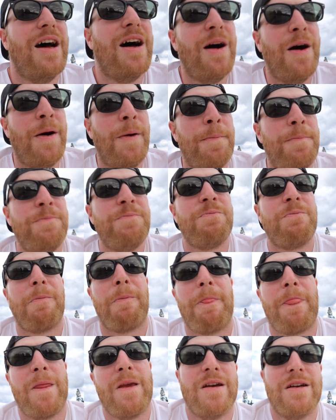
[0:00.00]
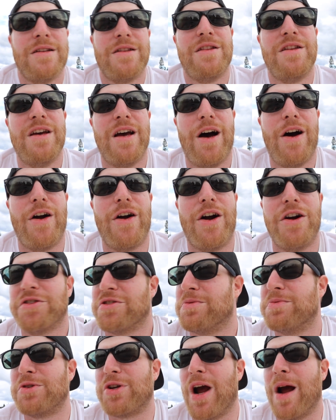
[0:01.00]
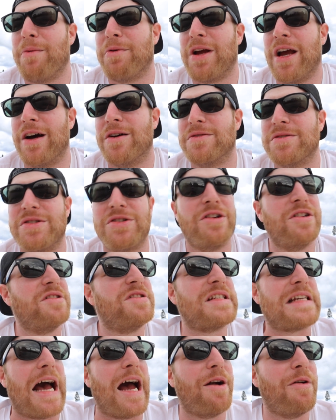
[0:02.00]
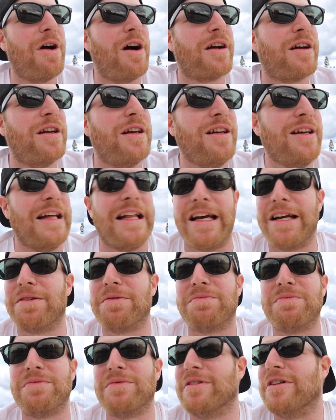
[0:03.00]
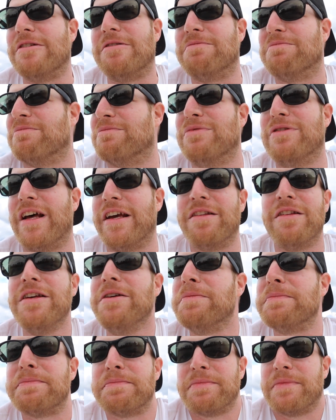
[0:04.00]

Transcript: Um, the, our, our subscriber count started skyrocketing like lately.